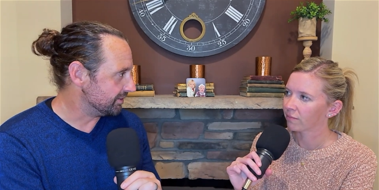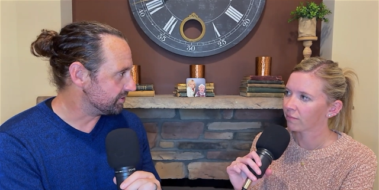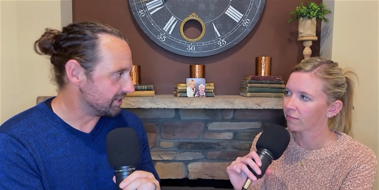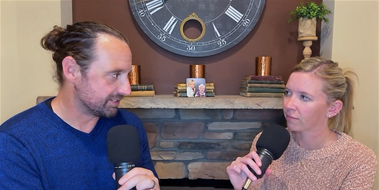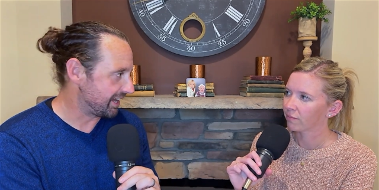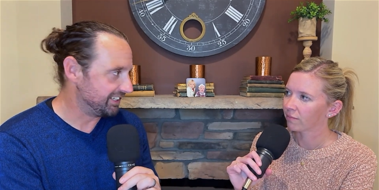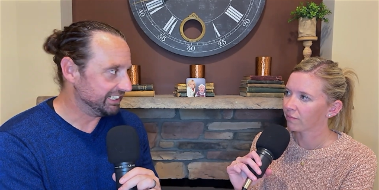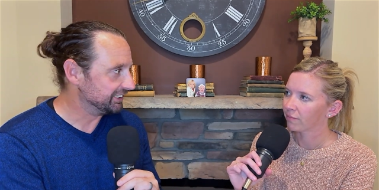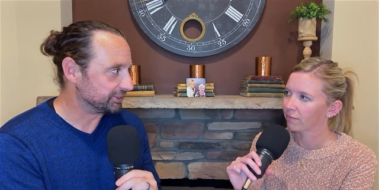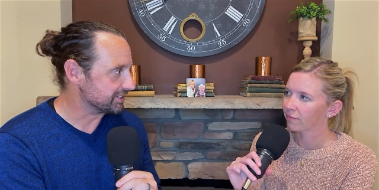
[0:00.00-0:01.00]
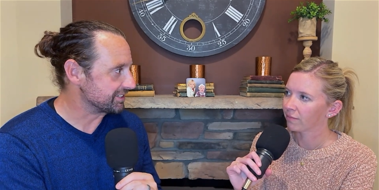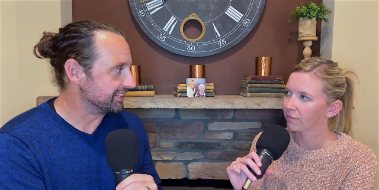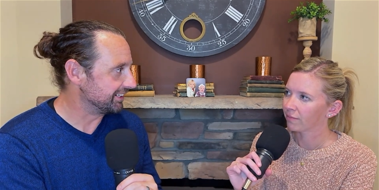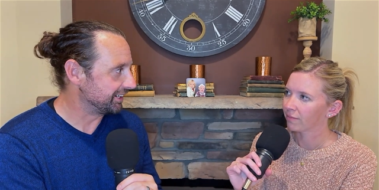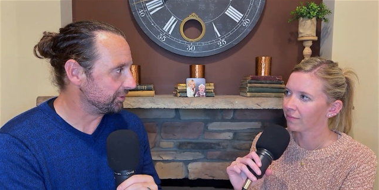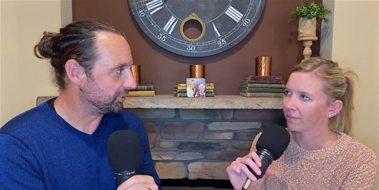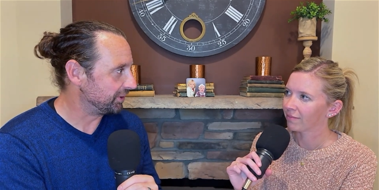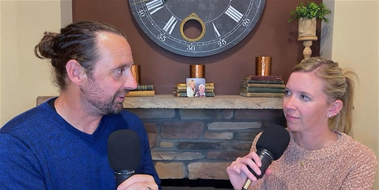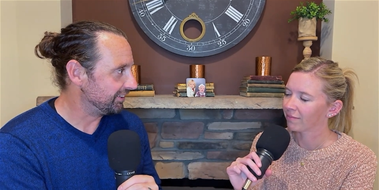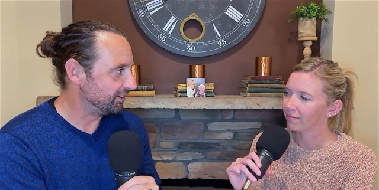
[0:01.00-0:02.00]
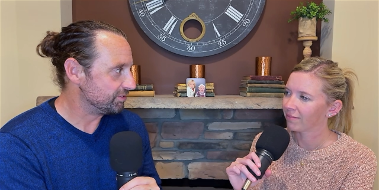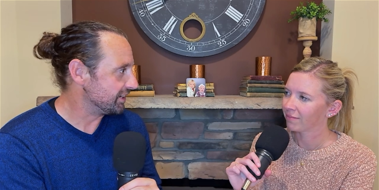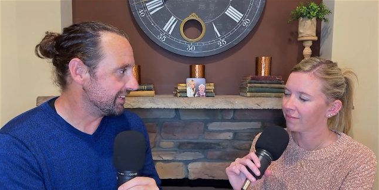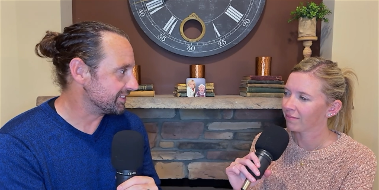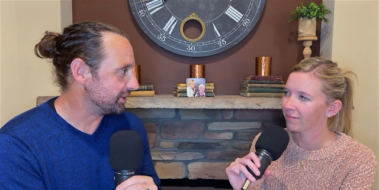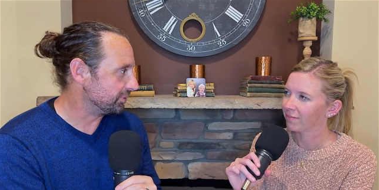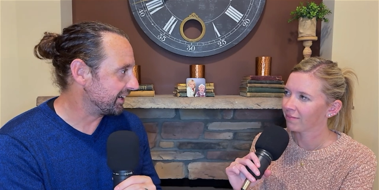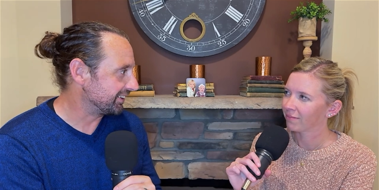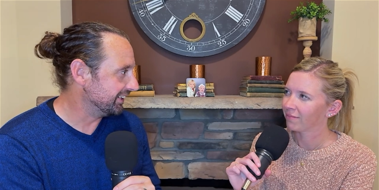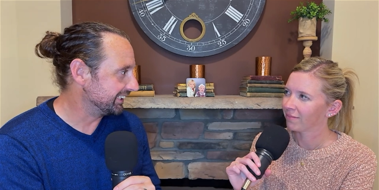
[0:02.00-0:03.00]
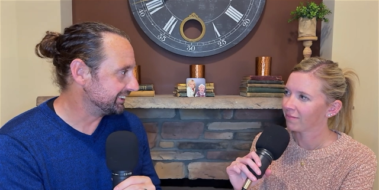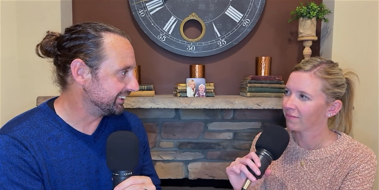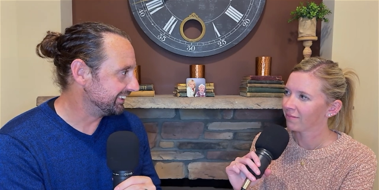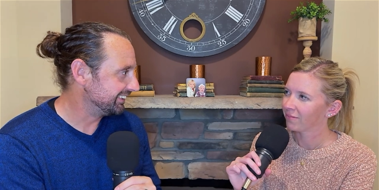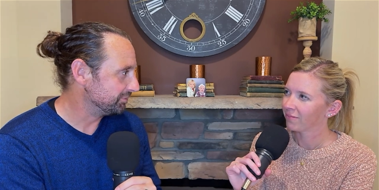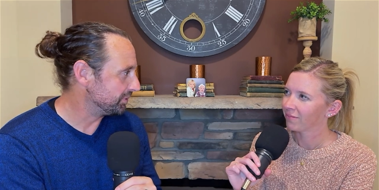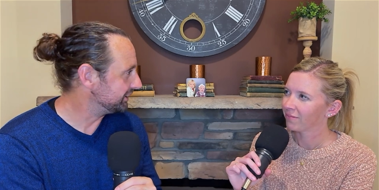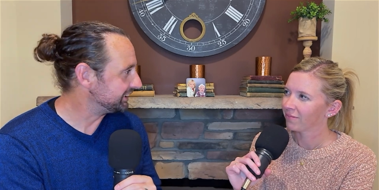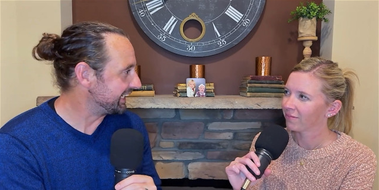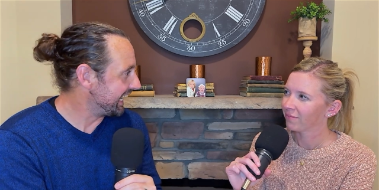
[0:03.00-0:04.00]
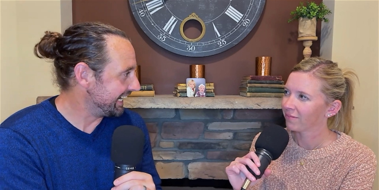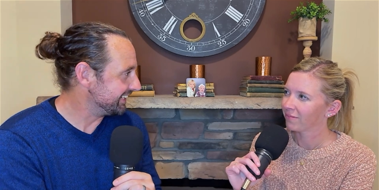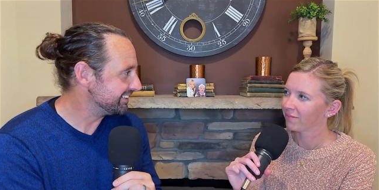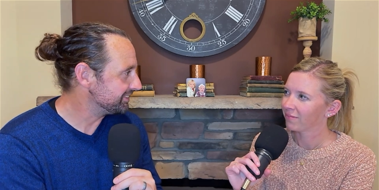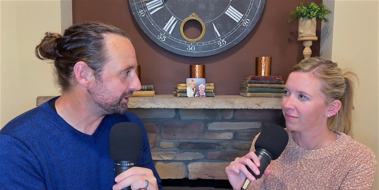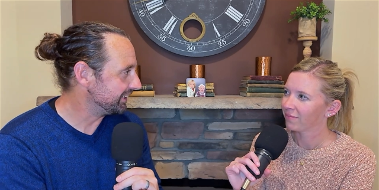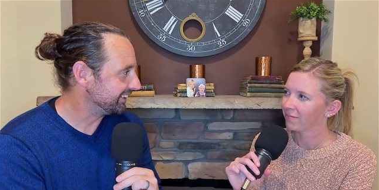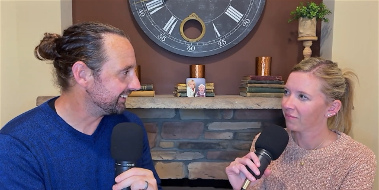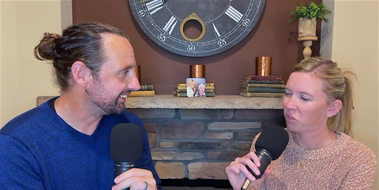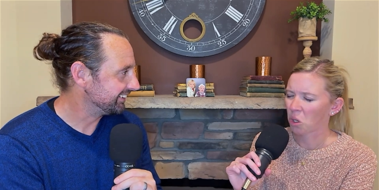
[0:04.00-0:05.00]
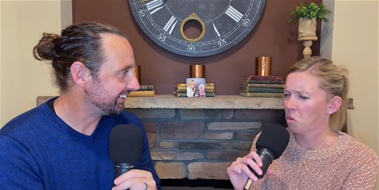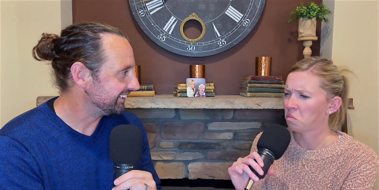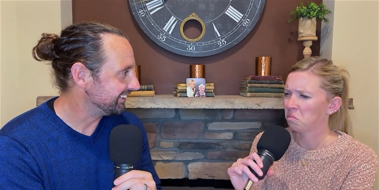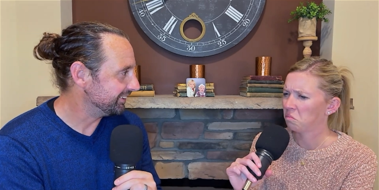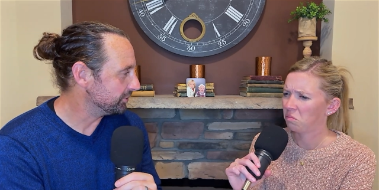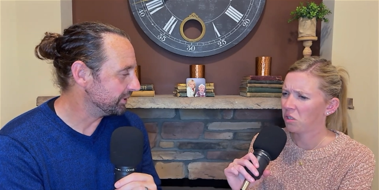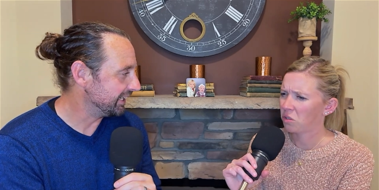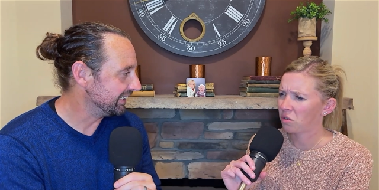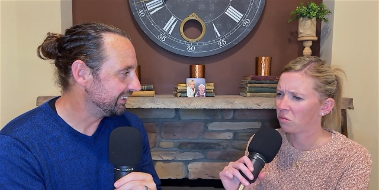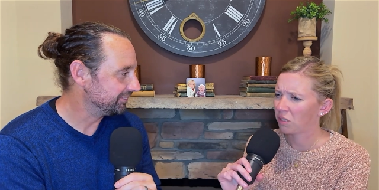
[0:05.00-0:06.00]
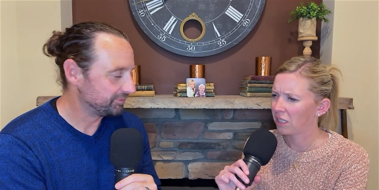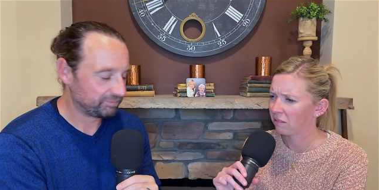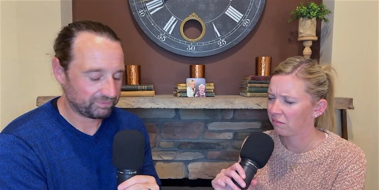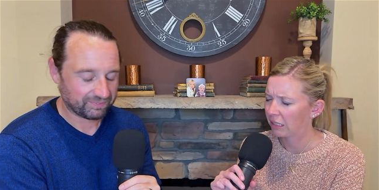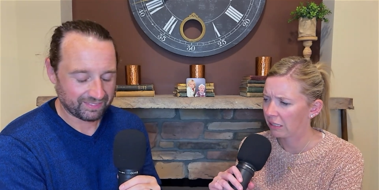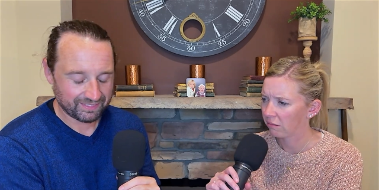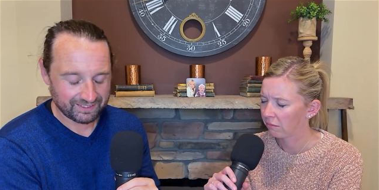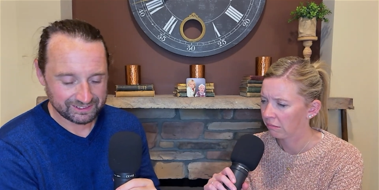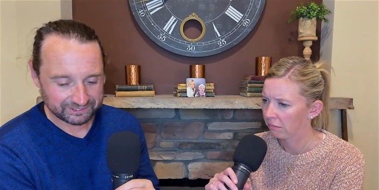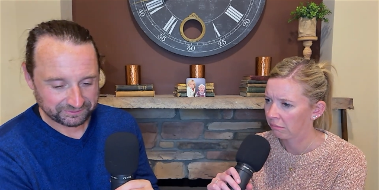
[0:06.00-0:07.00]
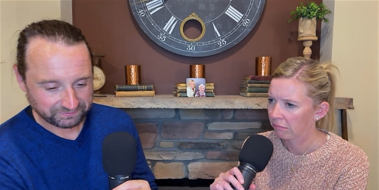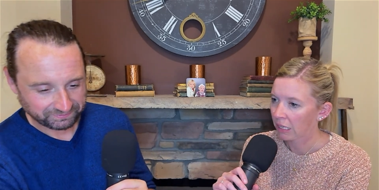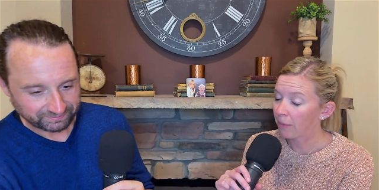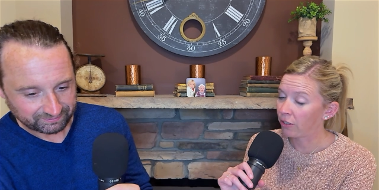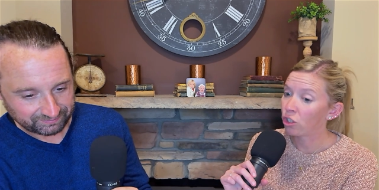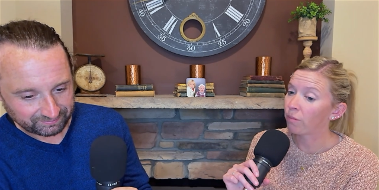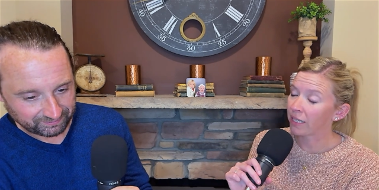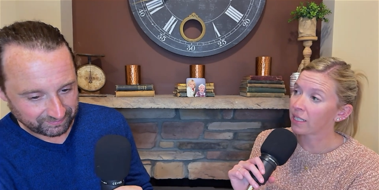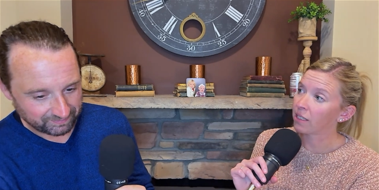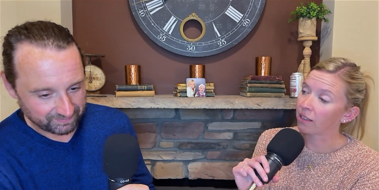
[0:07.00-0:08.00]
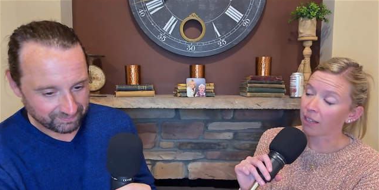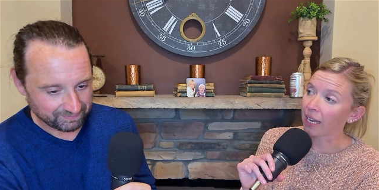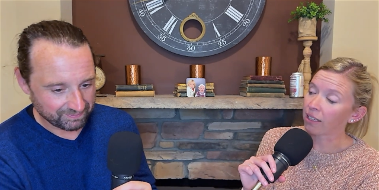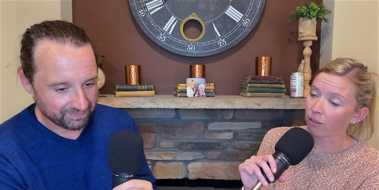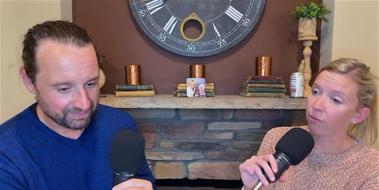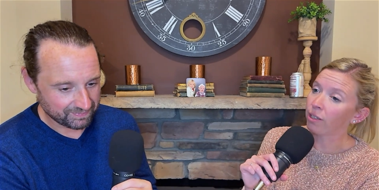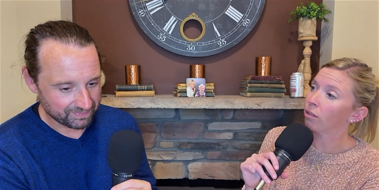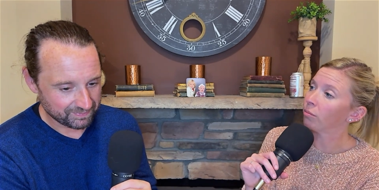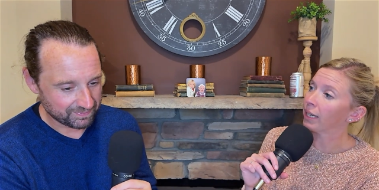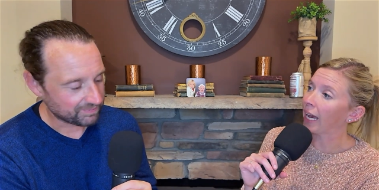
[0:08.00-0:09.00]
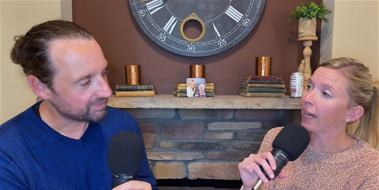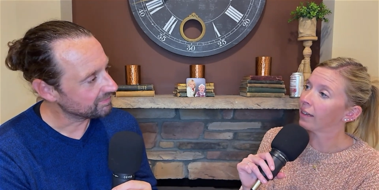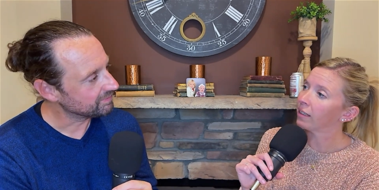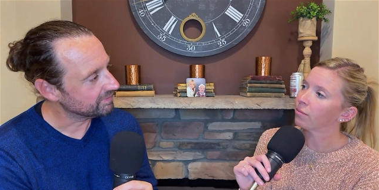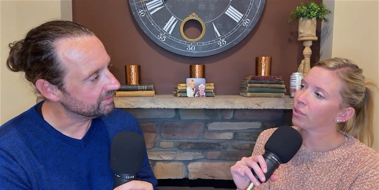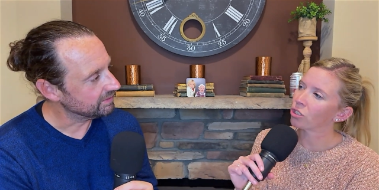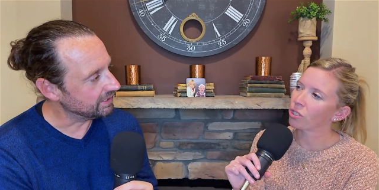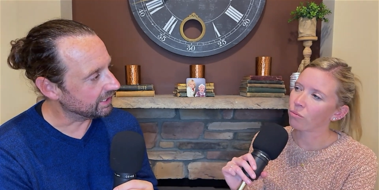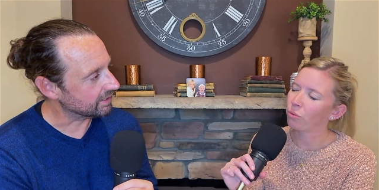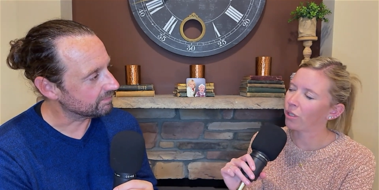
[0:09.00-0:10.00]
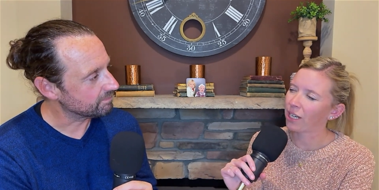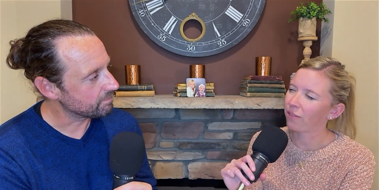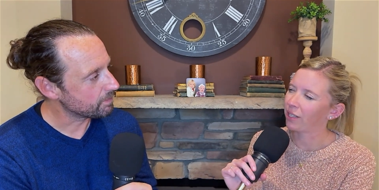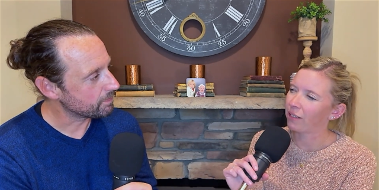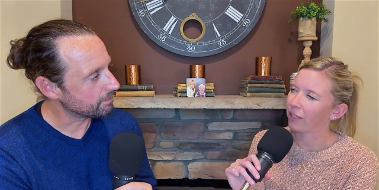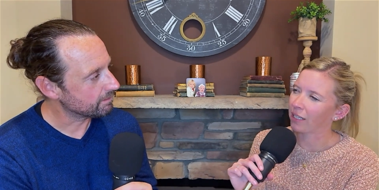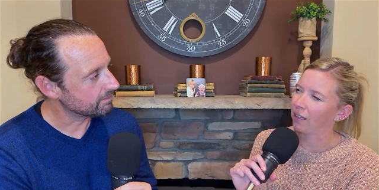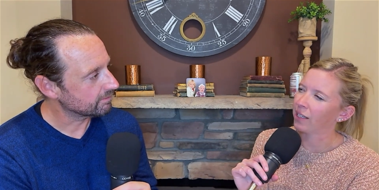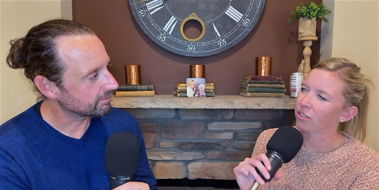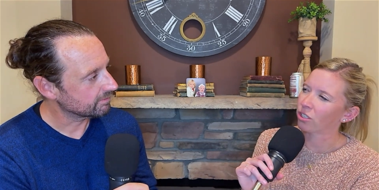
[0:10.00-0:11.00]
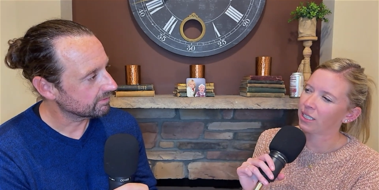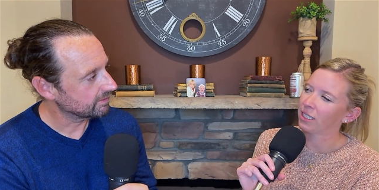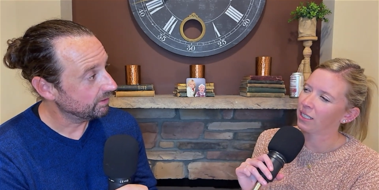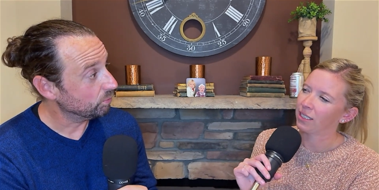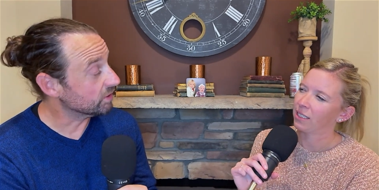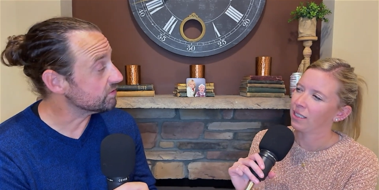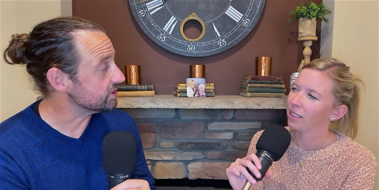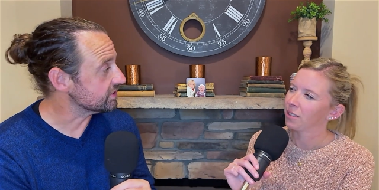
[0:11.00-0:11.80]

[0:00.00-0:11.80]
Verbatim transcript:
Speaker 1: if she has any interest in it anymore or if she has any recollection. But she can't, right? No, no way. There's no
Speaker 2: way. Yeah, I mean, she might like the film again, but she Yeah. wouldn't have any recollection.
Speaker 1: What if she